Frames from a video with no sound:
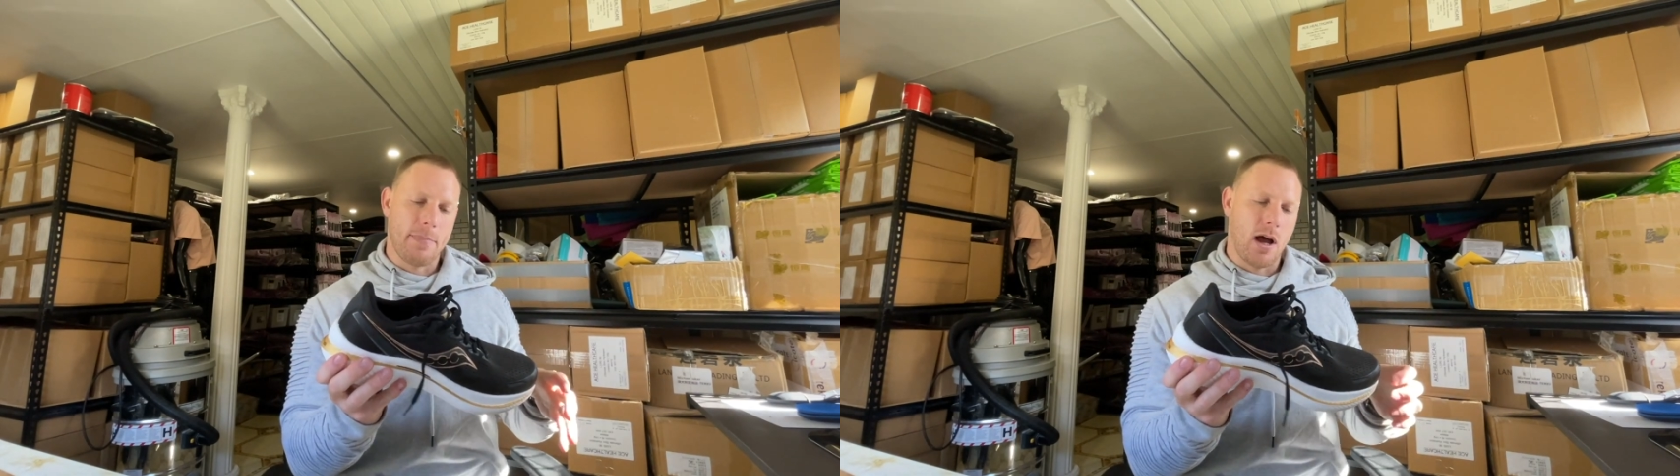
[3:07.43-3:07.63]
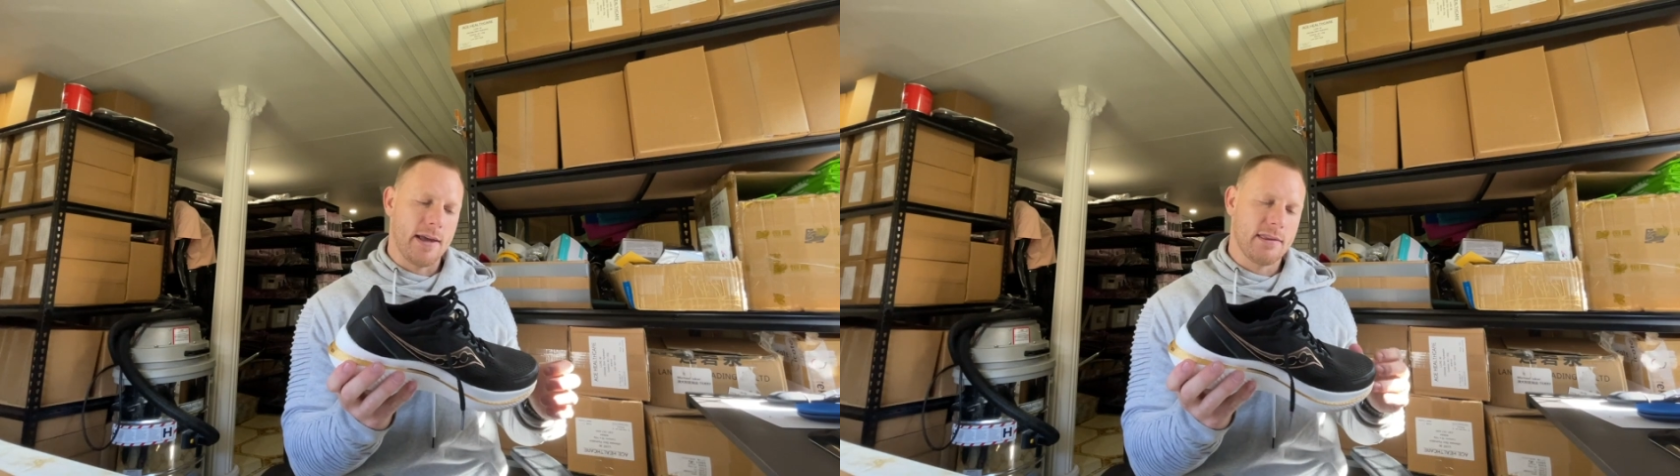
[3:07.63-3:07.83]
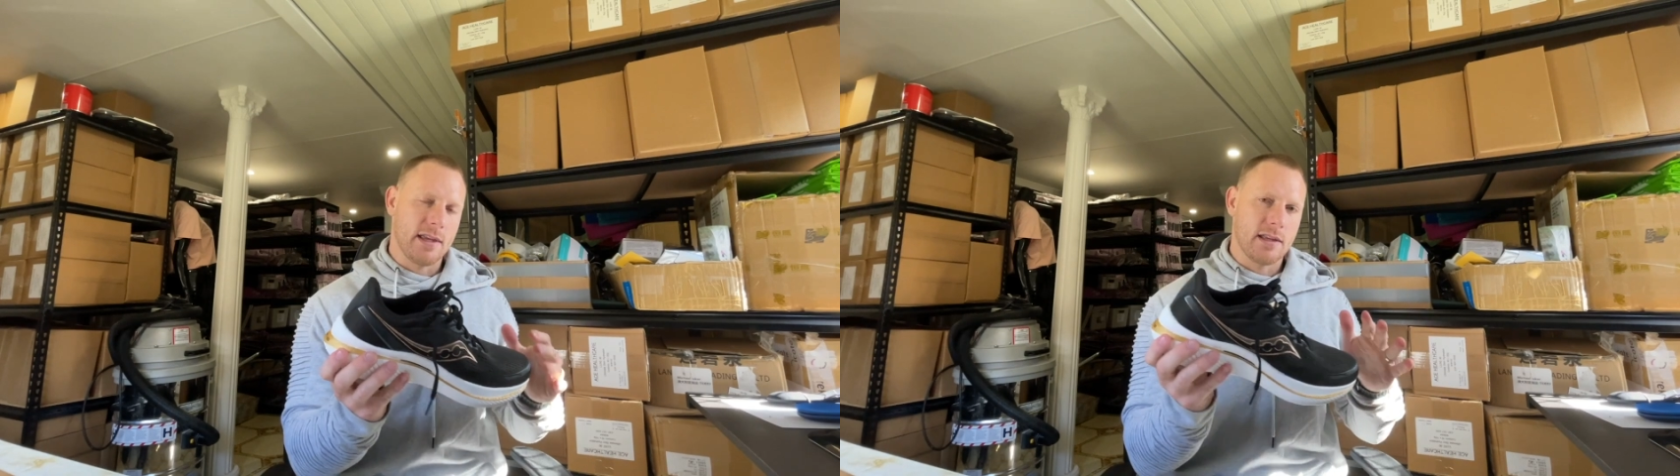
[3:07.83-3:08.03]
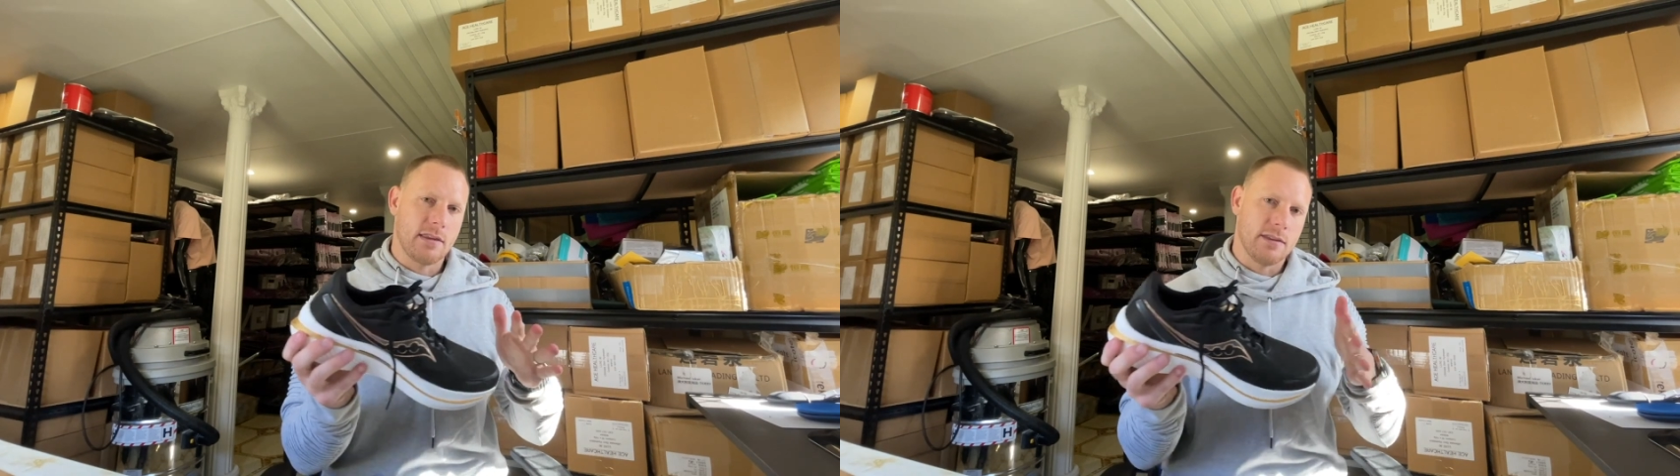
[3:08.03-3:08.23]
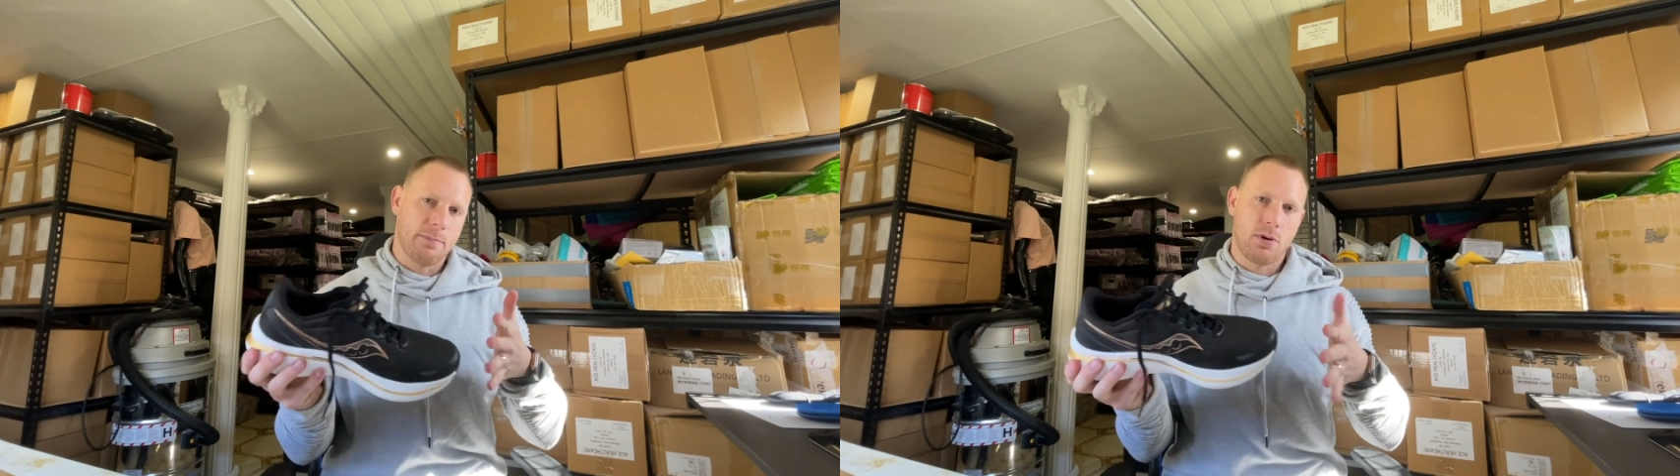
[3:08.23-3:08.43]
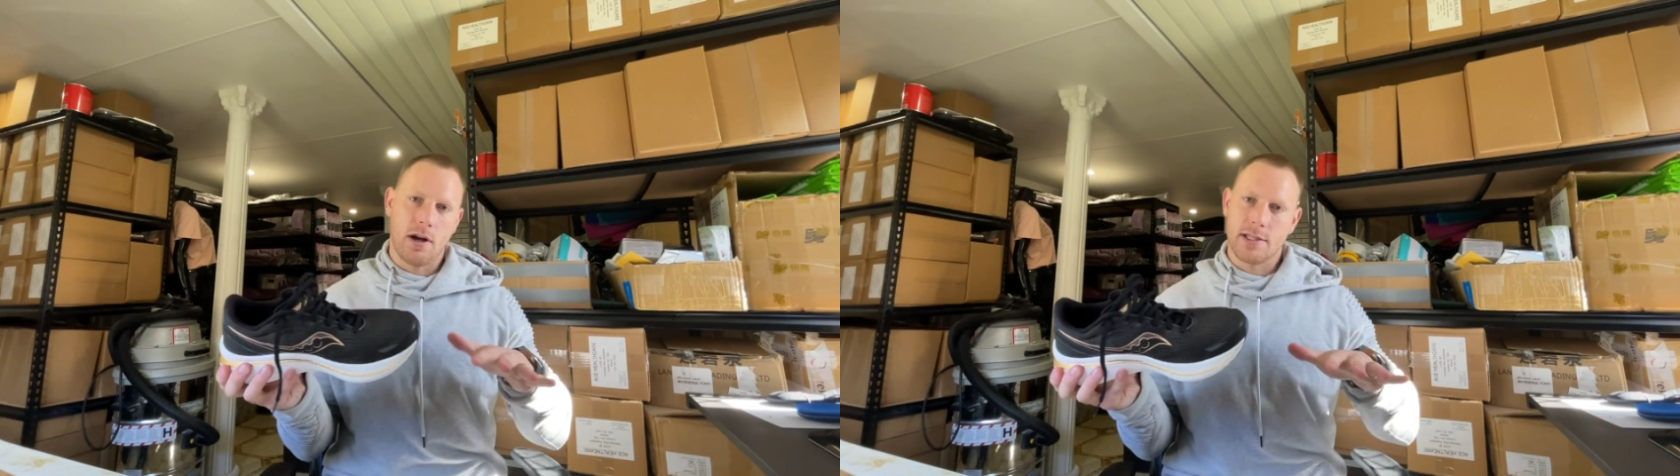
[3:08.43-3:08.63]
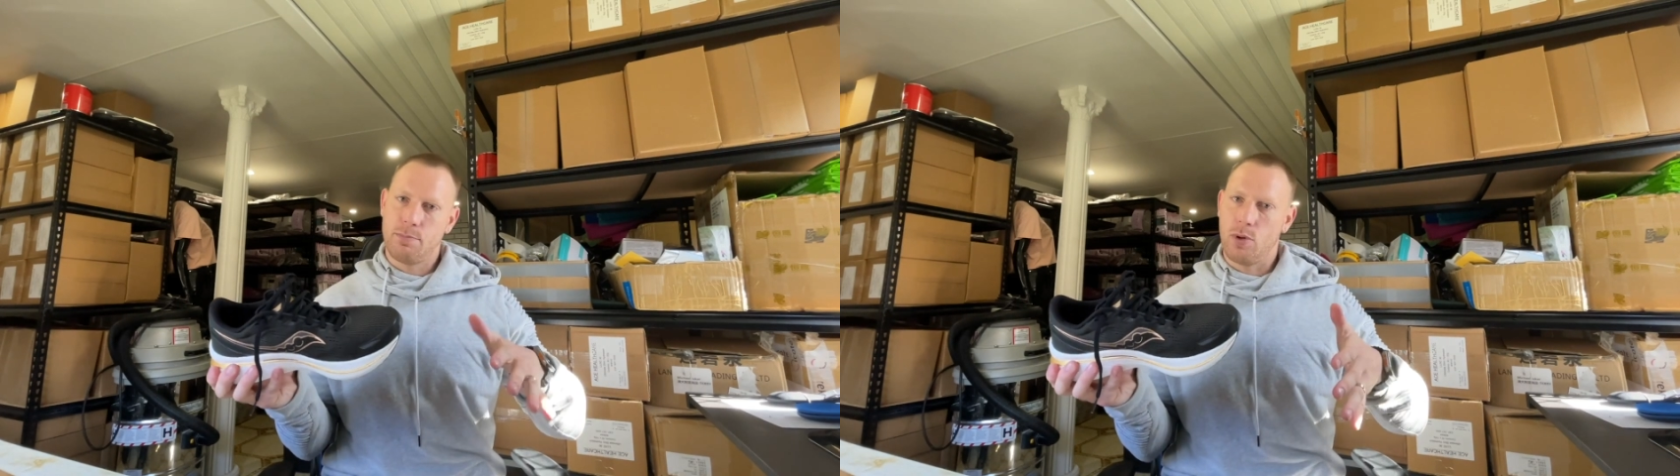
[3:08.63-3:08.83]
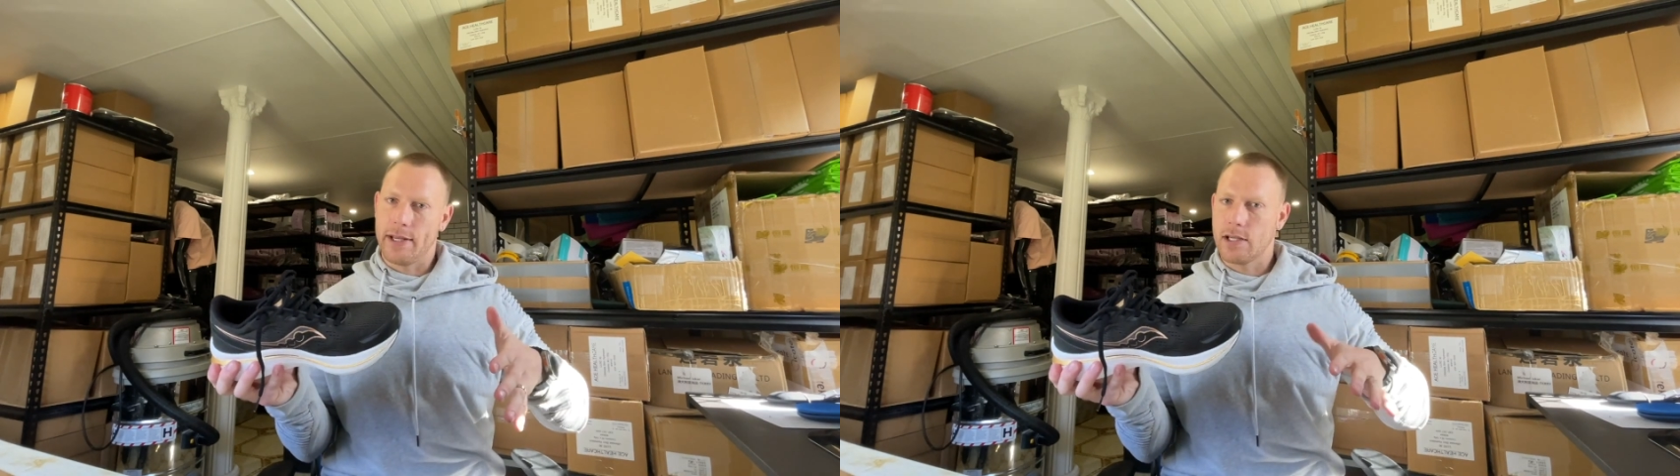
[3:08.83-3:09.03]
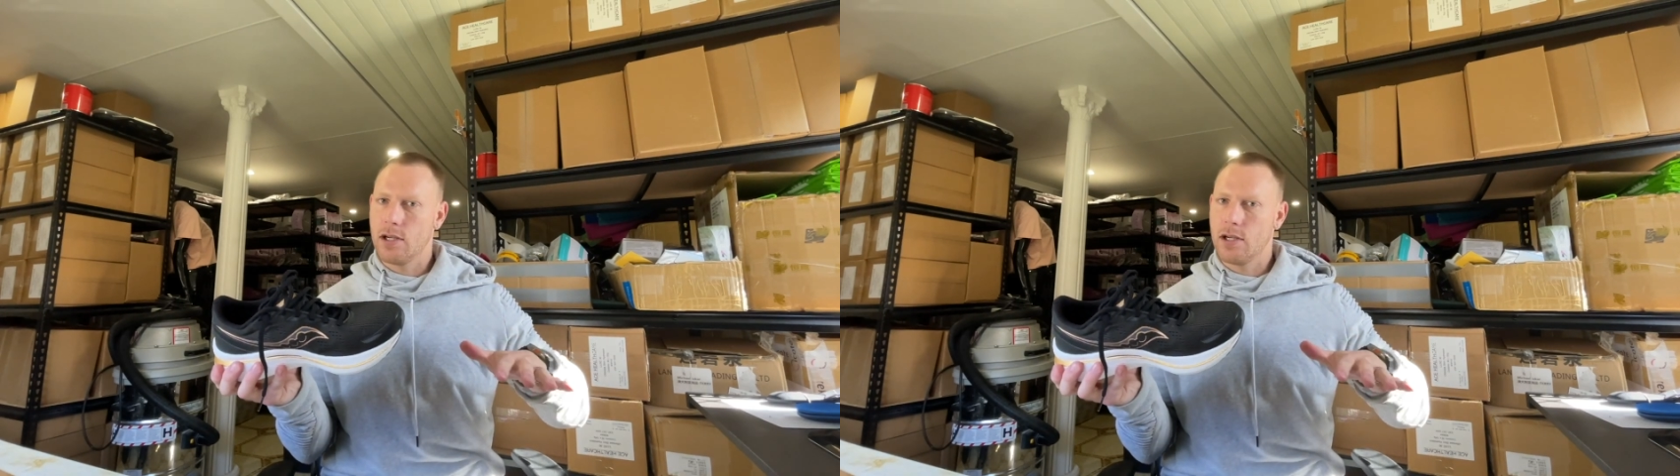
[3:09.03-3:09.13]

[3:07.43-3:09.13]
but I think that the price point